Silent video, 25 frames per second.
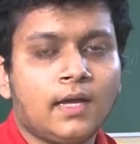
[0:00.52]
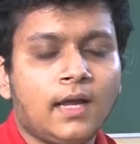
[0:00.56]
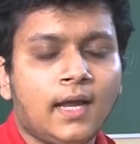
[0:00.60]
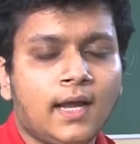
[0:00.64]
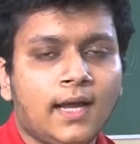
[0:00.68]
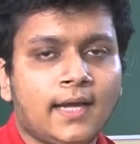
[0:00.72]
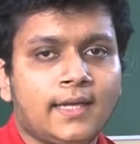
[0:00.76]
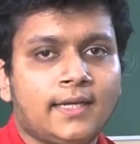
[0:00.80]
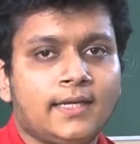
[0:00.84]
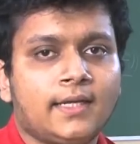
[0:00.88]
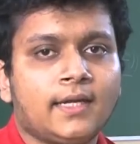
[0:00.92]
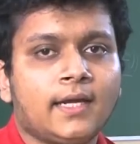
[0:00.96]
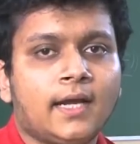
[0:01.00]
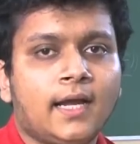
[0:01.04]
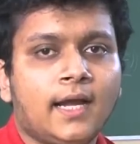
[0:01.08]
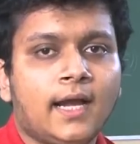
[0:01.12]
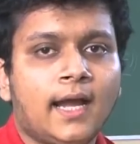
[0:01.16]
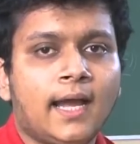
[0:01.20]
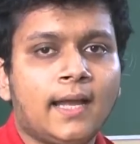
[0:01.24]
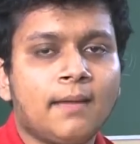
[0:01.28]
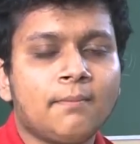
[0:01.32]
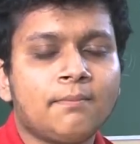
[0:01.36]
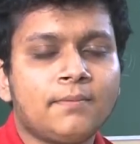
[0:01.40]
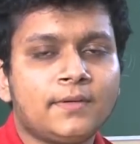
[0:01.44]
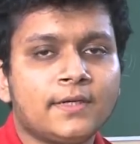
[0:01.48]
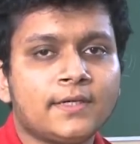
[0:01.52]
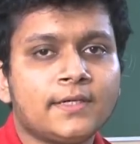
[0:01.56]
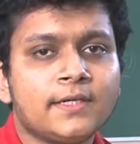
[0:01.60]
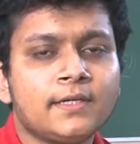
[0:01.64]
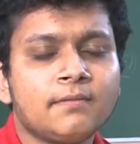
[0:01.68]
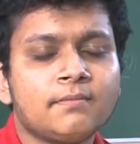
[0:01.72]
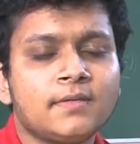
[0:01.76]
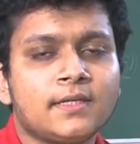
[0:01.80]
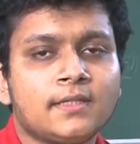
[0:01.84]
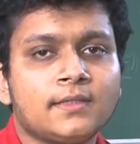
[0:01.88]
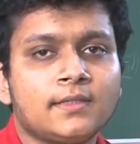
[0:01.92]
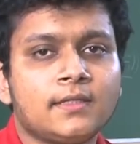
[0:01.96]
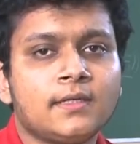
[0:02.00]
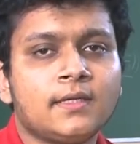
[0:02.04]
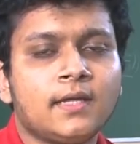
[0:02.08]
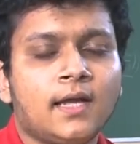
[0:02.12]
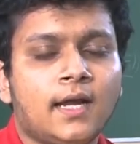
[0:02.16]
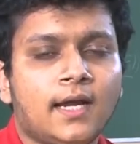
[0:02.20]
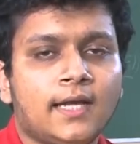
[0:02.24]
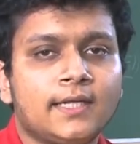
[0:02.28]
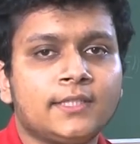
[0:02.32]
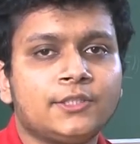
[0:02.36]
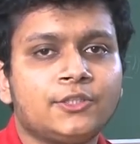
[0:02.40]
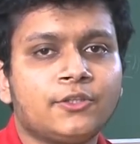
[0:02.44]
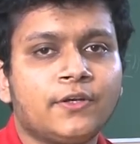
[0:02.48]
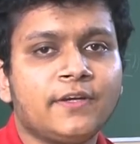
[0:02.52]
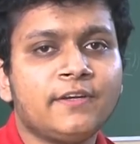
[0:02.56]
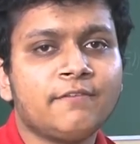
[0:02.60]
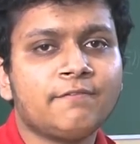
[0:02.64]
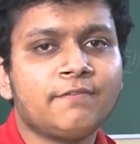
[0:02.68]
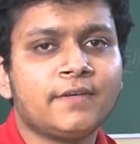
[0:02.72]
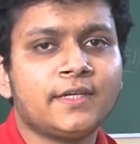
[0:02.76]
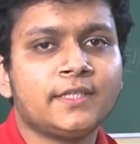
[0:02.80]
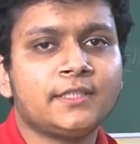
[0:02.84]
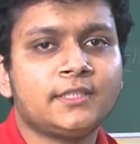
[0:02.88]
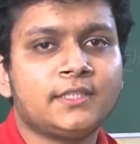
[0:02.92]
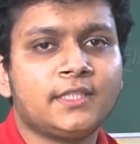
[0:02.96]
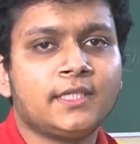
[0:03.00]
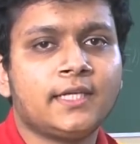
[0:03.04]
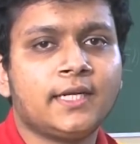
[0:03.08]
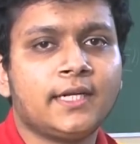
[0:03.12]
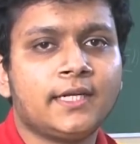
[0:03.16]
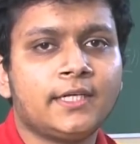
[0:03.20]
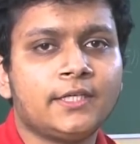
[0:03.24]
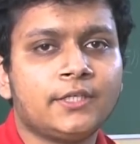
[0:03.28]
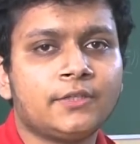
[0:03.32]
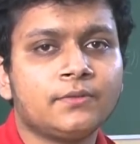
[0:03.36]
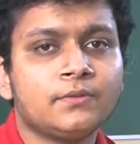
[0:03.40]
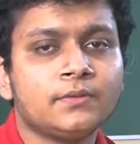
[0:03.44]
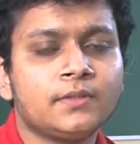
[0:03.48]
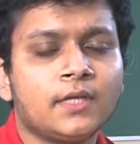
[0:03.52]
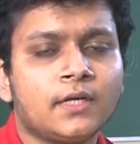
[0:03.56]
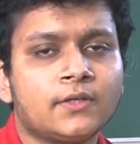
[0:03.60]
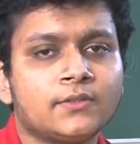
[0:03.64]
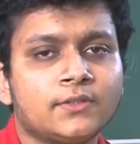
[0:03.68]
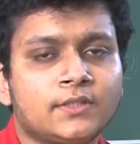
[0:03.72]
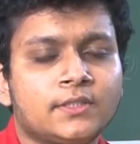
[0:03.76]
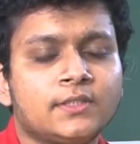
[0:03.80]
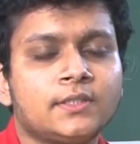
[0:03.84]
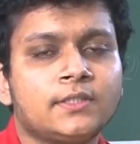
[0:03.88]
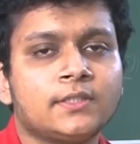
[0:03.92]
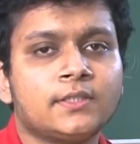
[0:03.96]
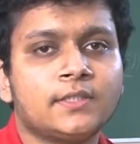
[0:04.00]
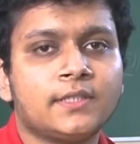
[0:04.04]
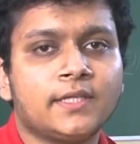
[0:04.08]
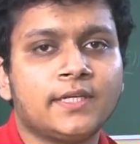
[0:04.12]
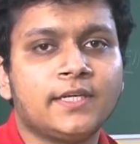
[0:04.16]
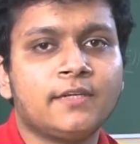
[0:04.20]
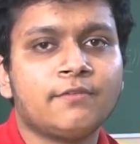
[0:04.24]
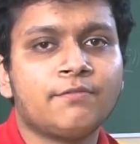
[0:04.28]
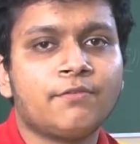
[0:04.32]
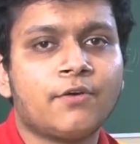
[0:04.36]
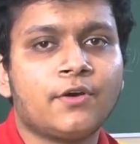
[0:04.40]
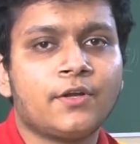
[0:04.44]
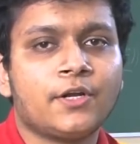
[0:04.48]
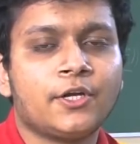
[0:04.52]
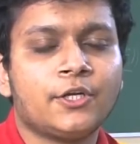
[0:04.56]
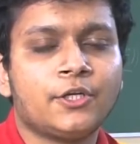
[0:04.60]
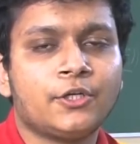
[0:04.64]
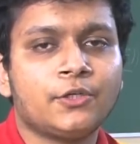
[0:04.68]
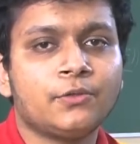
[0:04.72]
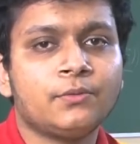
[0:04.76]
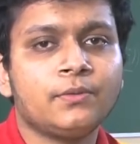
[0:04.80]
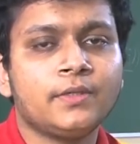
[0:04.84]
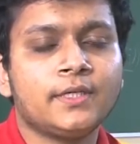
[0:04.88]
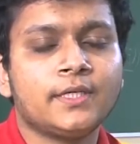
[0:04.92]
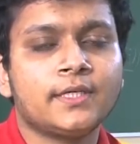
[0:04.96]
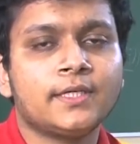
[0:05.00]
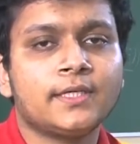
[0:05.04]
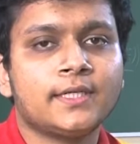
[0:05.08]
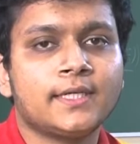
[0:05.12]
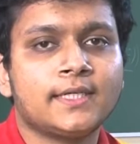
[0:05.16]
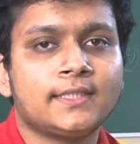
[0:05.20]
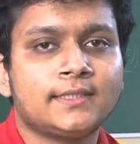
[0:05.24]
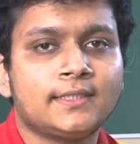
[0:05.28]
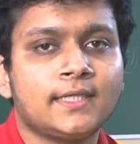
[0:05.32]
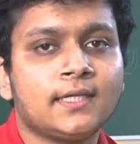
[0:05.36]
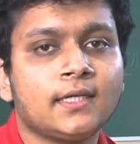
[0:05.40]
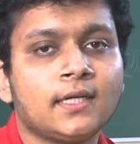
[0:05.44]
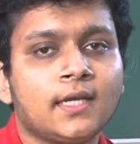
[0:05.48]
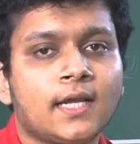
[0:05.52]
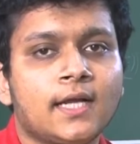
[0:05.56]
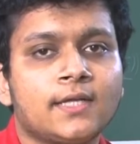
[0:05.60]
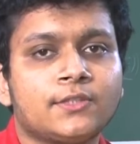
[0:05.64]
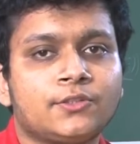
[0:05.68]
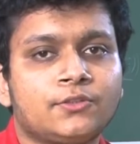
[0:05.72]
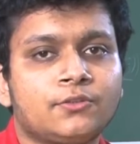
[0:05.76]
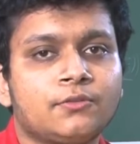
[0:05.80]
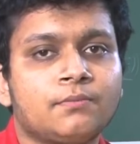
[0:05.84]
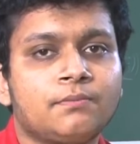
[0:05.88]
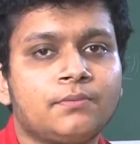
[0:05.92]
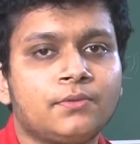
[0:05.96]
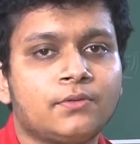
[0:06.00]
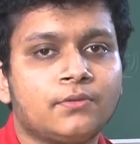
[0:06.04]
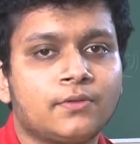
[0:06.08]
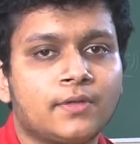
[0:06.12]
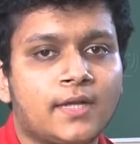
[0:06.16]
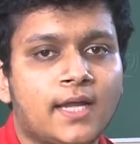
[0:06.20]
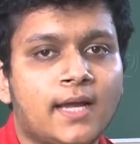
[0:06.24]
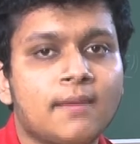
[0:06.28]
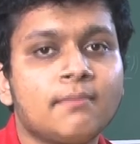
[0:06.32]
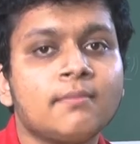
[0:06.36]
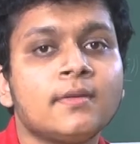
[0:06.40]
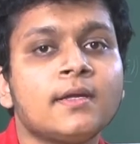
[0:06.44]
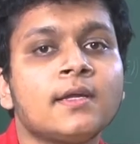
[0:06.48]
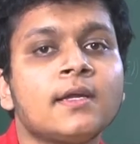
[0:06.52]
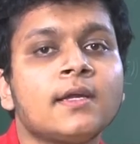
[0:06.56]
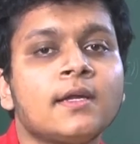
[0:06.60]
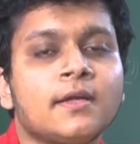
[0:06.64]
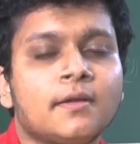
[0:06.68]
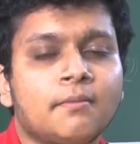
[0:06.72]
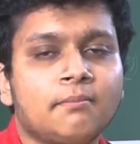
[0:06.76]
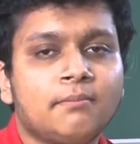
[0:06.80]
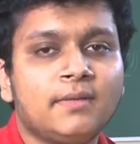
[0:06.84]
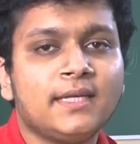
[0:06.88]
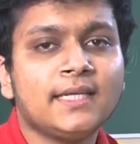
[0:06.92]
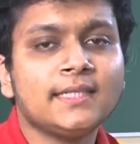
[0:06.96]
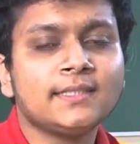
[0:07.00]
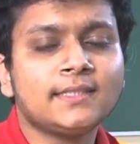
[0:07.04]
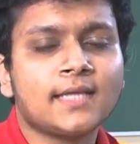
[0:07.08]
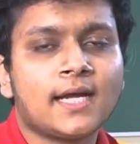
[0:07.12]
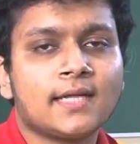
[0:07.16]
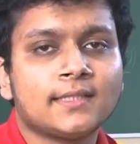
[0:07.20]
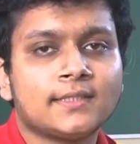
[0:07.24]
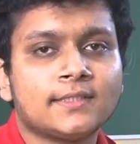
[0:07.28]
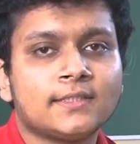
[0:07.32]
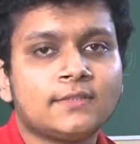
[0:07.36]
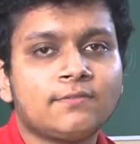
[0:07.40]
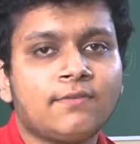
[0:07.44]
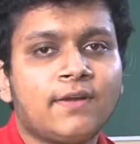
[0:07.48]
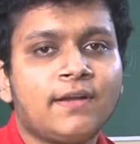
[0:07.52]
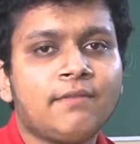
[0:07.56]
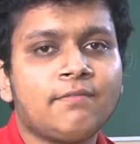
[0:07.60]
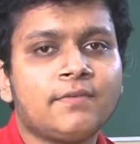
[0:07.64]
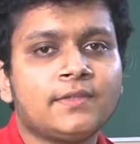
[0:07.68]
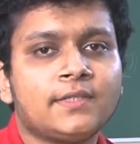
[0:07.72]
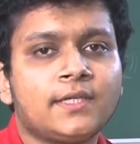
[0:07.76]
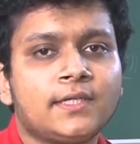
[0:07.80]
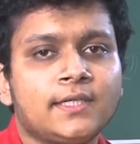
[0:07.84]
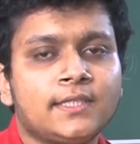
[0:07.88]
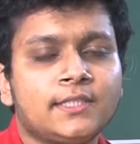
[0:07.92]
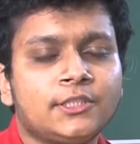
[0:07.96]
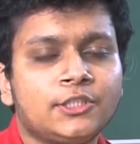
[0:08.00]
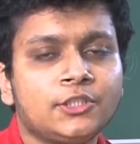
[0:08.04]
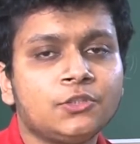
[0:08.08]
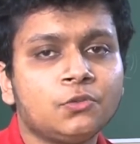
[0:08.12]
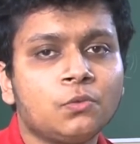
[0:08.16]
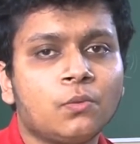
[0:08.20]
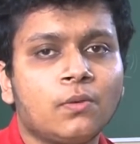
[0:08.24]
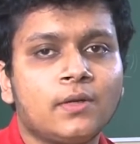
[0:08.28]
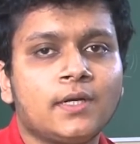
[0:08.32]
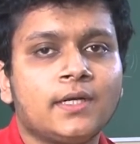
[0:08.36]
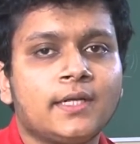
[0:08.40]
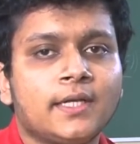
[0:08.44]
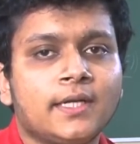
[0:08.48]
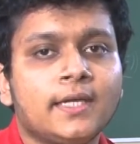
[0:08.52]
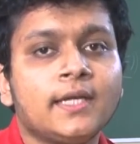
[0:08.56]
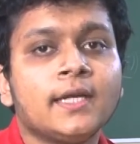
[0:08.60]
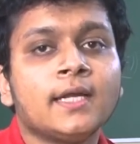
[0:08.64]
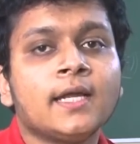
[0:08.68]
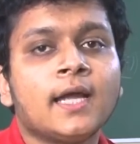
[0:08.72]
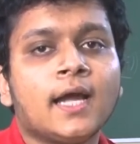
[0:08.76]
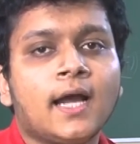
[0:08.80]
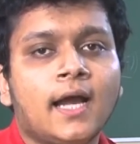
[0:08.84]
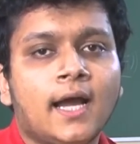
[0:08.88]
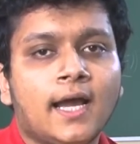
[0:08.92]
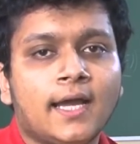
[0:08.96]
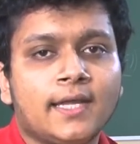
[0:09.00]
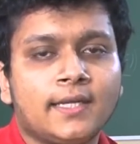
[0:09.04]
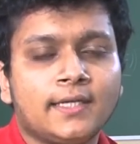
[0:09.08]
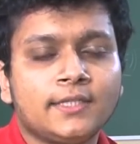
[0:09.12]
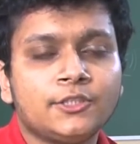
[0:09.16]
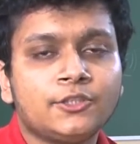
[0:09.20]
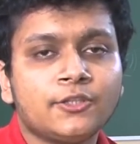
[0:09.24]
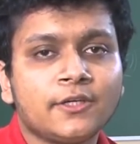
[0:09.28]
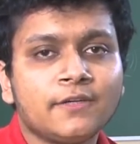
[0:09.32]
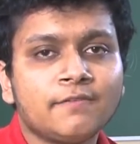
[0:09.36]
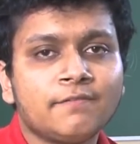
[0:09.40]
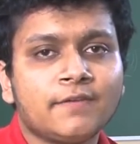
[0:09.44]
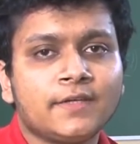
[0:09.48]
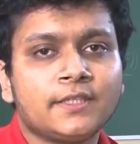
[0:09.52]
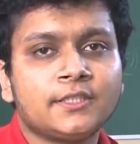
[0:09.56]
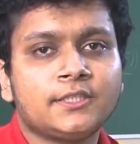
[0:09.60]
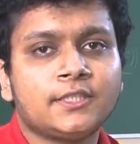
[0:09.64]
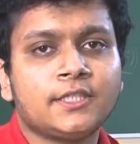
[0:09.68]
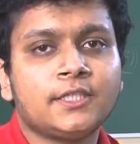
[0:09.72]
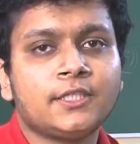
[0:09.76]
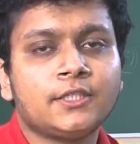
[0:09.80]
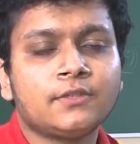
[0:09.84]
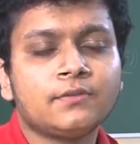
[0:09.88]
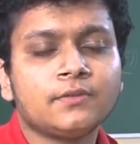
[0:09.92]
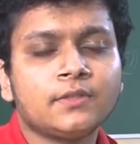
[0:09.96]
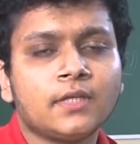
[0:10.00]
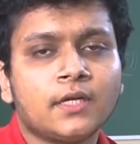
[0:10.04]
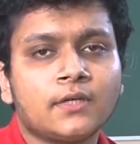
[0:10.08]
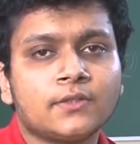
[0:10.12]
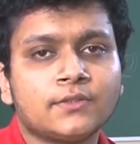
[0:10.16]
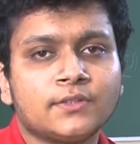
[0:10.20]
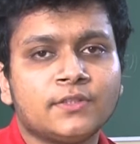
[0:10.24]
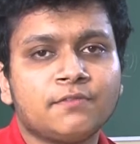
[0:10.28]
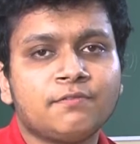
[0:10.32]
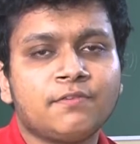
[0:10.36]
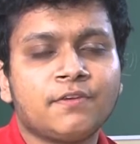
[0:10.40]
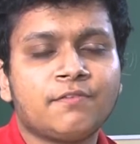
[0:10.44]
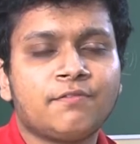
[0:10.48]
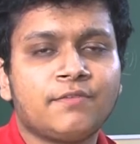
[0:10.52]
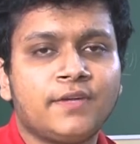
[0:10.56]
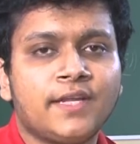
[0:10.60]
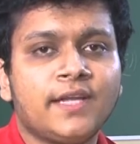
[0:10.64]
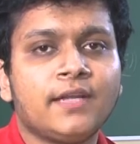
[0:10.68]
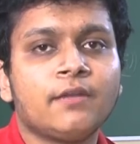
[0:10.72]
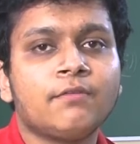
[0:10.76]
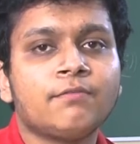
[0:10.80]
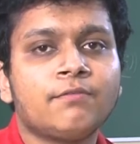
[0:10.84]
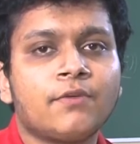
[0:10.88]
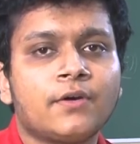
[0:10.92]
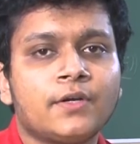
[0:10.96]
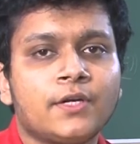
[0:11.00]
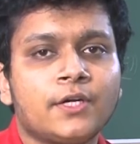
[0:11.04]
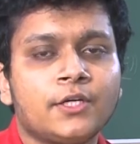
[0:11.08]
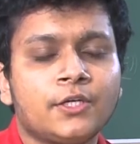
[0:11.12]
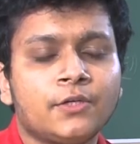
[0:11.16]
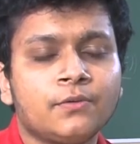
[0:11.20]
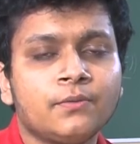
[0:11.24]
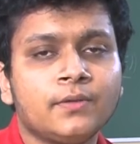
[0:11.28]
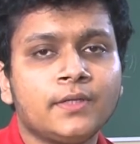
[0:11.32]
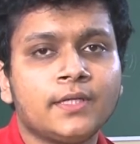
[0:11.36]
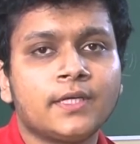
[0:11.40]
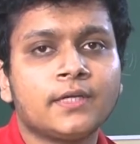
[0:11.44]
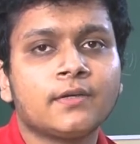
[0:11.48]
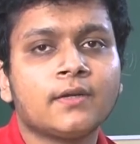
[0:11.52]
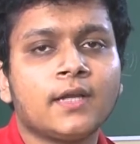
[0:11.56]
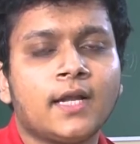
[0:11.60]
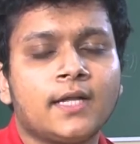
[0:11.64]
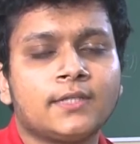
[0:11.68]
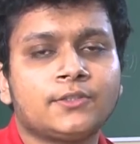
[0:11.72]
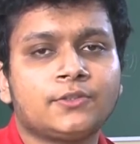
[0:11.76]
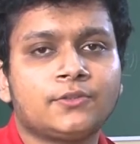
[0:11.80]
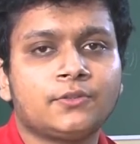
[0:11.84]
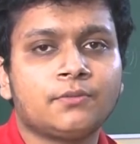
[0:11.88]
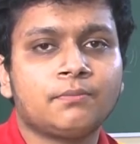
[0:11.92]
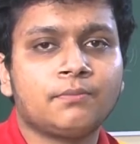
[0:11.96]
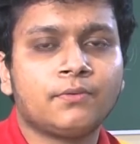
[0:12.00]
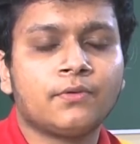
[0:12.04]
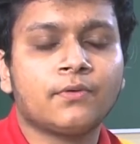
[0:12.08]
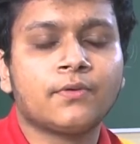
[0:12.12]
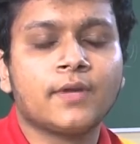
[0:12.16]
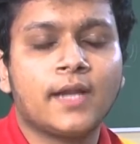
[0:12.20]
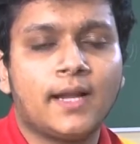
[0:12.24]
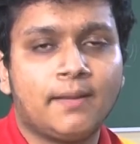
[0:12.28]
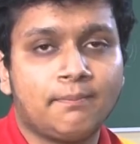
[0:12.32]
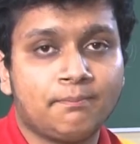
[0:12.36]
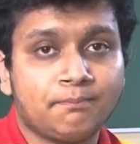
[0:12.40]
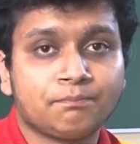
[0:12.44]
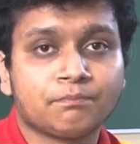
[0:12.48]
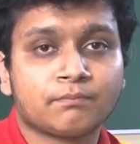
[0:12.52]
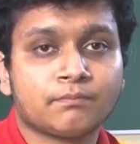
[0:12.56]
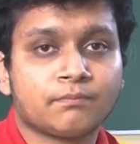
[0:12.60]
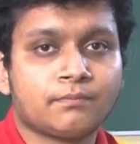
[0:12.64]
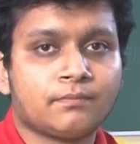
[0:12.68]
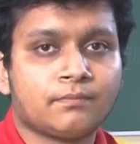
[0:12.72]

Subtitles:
Hi, I am Prakhar Bindal. I joined FIITJEE in 2013 for a two-year ASCEND classroom program. Being satisfied with the teaching quality, I rejoined FIITJEE in 2015 for a two-year classroom program.